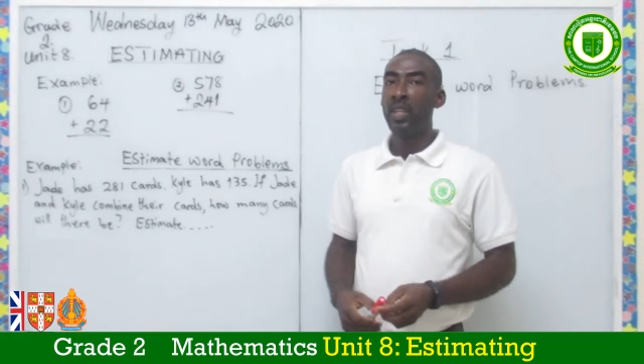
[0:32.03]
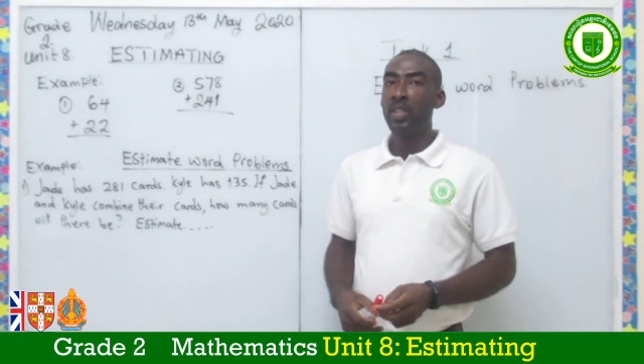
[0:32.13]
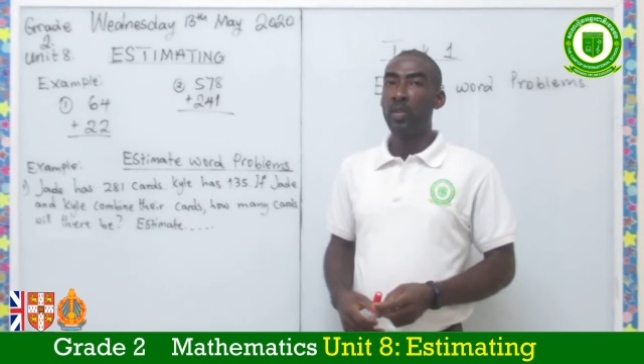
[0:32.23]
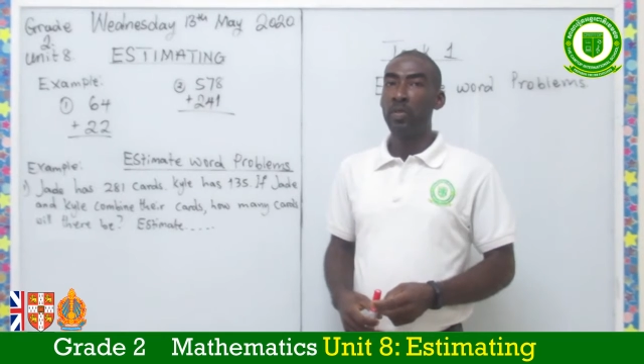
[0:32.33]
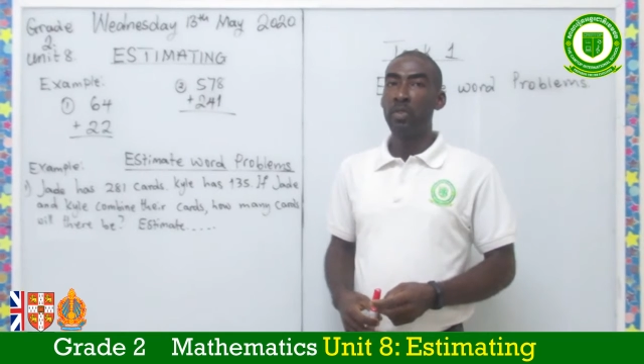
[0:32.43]

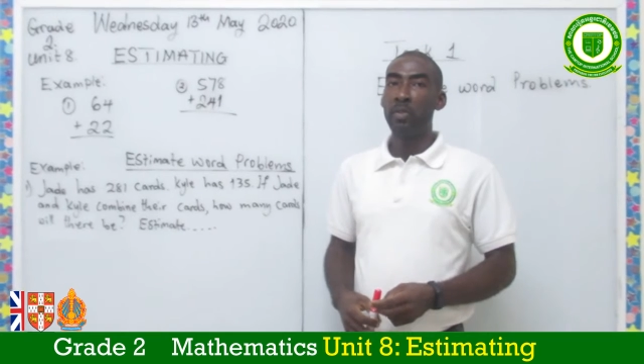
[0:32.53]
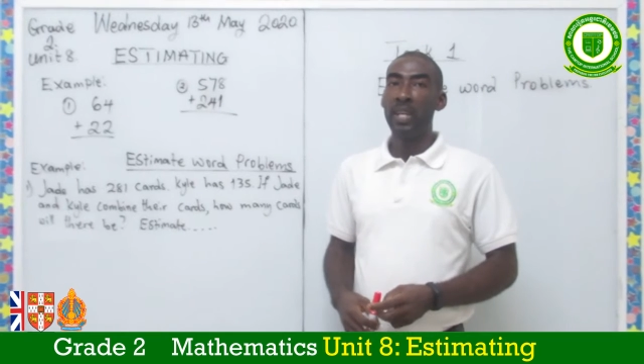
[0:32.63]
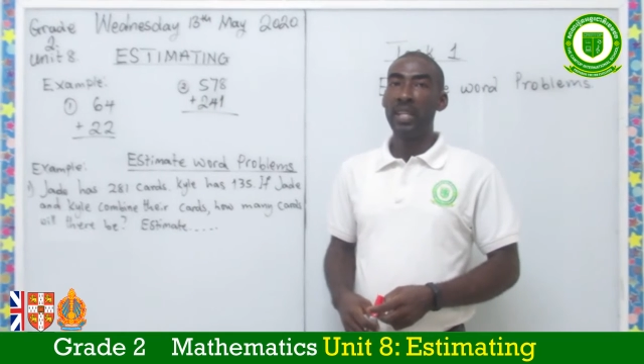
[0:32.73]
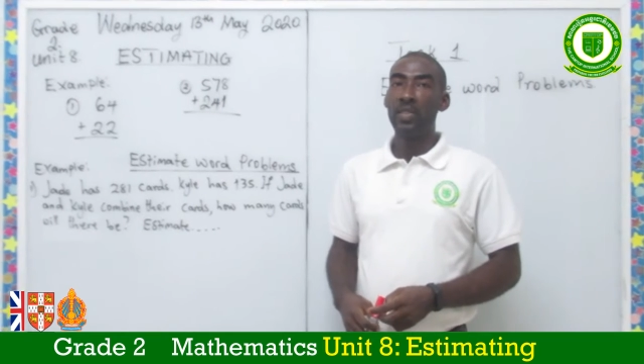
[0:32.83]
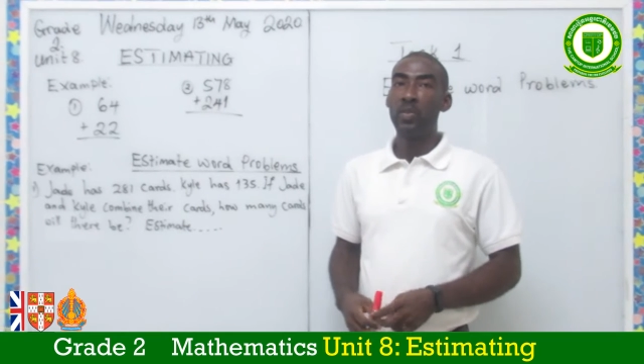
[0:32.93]
So from
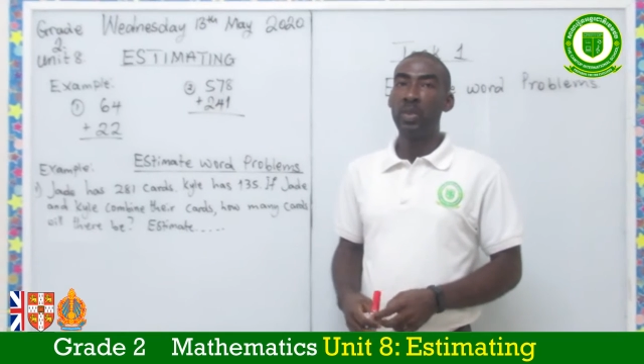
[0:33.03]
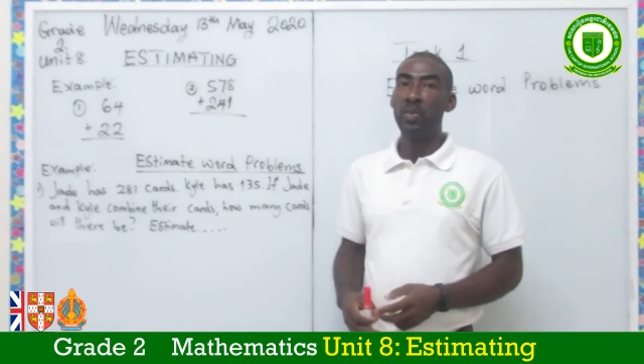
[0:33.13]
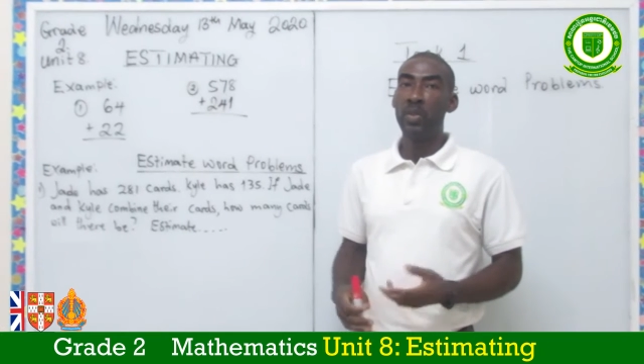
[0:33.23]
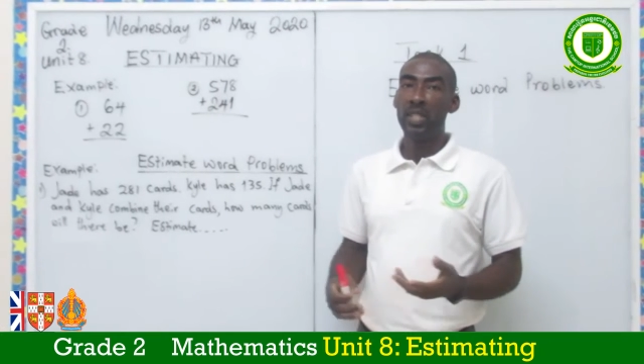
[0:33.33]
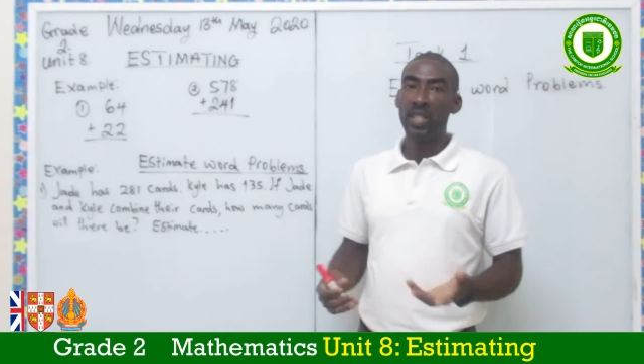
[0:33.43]
last
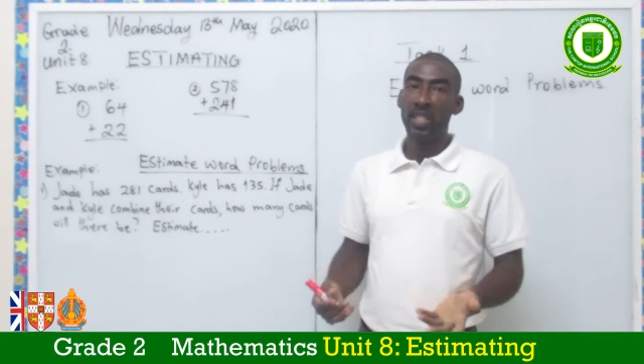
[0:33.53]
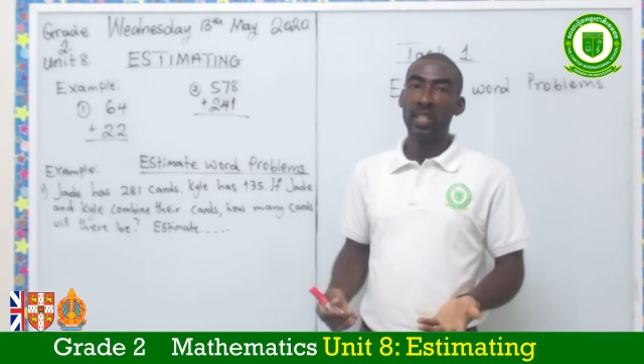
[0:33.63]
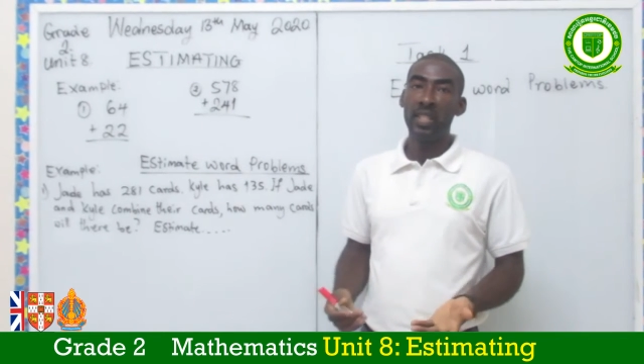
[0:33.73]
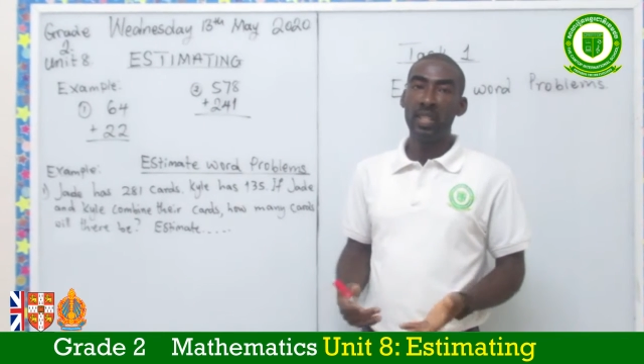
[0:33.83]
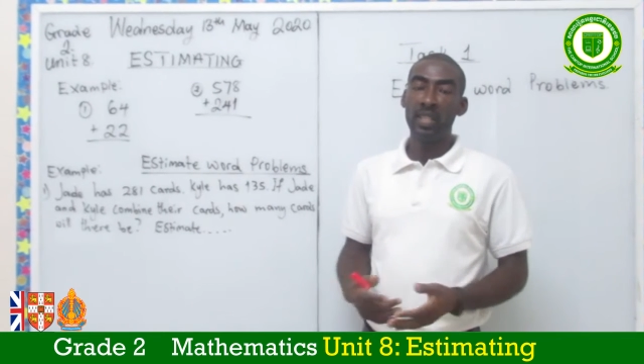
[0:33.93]
week we
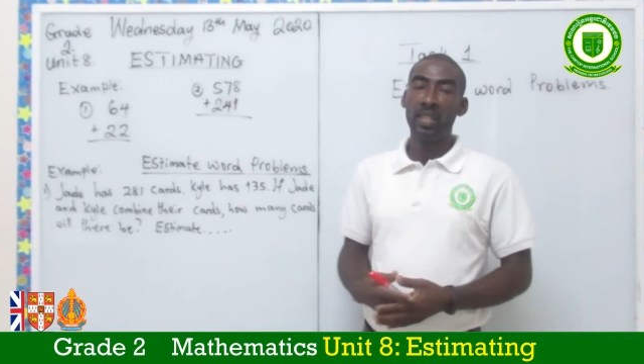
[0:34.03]
studied